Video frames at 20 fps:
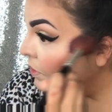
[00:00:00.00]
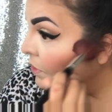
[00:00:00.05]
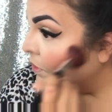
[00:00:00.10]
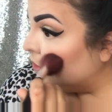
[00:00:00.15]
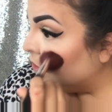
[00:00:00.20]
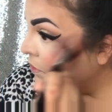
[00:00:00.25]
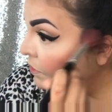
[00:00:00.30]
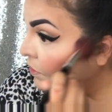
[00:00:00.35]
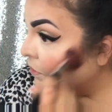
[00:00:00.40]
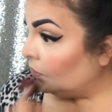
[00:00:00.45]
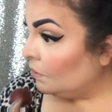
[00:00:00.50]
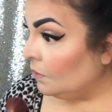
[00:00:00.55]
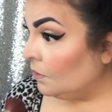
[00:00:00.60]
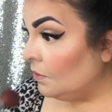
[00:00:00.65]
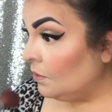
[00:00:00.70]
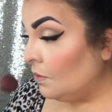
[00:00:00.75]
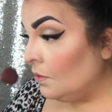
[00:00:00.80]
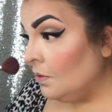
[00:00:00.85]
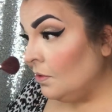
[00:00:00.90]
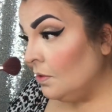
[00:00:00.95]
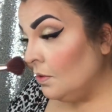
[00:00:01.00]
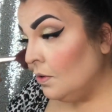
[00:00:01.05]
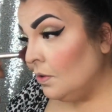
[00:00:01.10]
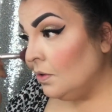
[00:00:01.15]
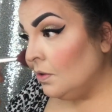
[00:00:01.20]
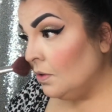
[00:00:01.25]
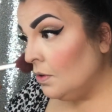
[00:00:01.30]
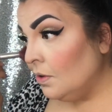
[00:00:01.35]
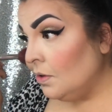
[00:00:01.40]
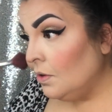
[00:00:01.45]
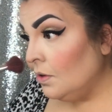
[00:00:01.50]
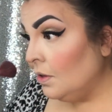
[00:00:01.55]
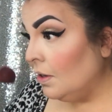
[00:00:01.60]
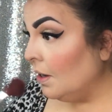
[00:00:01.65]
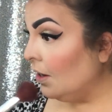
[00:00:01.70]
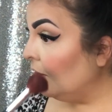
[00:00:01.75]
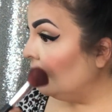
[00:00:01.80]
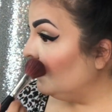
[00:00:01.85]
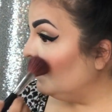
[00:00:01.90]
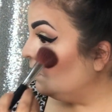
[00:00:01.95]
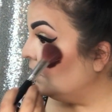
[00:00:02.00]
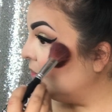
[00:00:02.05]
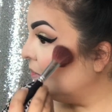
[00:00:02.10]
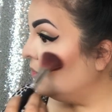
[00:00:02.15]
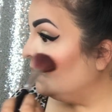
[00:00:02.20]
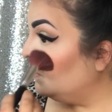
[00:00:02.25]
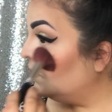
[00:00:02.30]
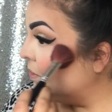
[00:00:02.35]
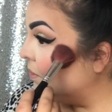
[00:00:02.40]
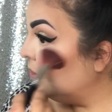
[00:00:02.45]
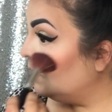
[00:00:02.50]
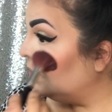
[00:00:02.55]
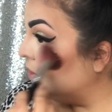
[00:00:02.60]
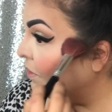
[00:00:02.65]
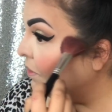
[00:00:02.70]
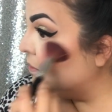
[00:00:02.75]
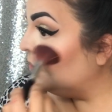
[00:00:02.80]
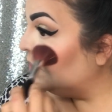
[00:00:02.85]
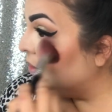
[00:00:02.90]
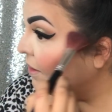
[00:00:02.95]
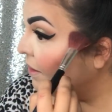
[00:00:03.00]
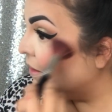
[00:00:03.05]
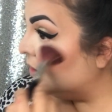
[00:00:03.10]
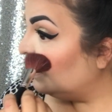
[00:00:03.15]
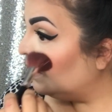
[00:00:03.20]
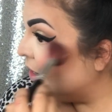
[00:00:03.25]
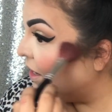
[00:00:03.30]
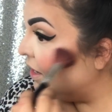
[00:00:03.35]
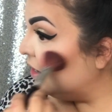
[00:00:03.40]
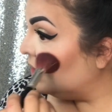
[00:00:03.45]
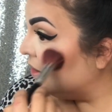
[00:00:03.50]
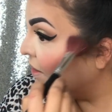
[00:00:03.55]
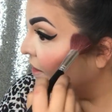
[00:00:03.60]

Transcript: so you kind of want to go in with a light